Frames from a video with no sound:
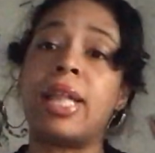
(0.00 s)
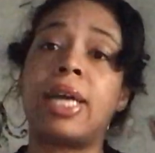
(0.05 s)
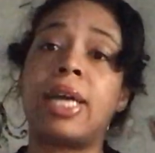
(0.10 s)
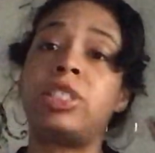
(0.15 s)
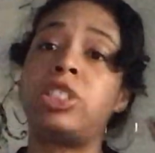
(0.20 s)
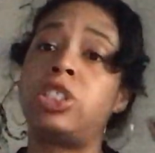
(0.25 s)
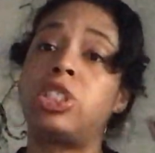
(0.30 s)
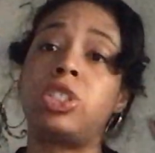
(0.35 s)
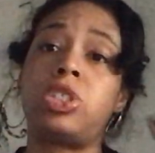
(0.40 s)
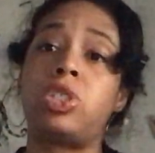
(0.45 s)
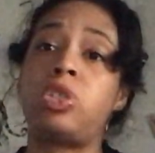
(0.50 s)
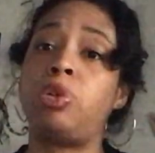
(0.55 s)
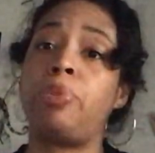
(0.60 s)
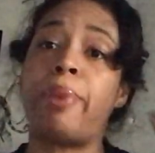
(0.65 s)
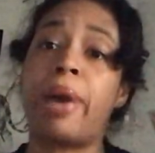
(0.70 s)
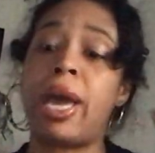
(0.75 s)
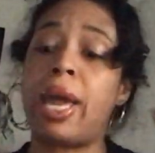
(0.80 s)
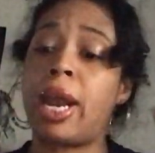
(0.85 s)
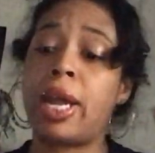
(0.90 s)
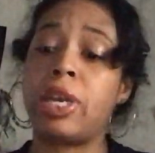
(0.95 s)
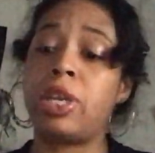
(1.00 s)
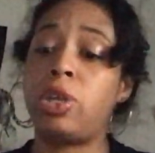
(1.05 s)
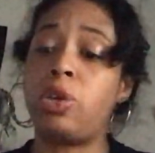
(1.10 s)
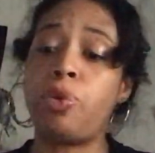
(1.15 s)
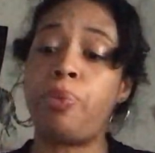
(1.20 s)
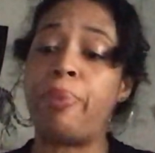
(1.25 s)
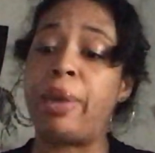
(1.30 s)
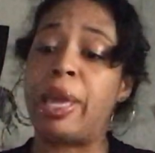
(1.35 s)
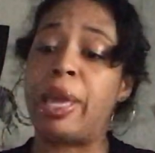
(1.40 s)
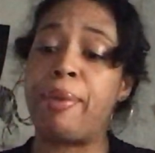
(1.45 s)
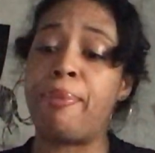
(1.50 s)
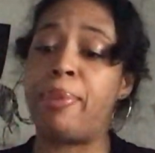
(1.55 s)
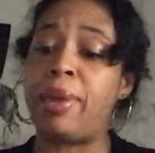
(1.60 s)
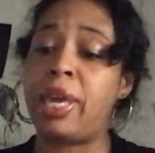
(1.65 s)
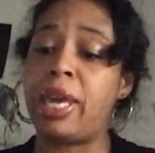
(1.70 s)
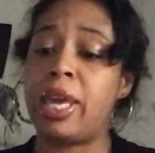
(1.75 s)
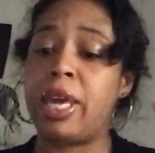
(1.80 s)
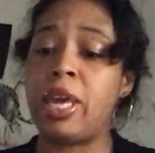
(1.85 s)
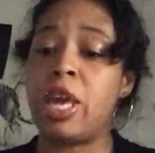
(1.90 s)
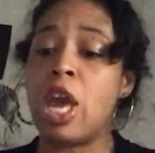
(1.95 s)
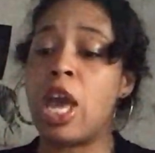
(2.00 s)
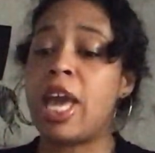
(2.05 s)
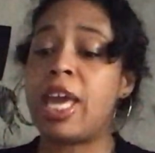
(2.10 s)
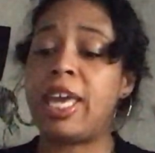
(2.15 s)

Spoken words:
That's just too bad on you, baby.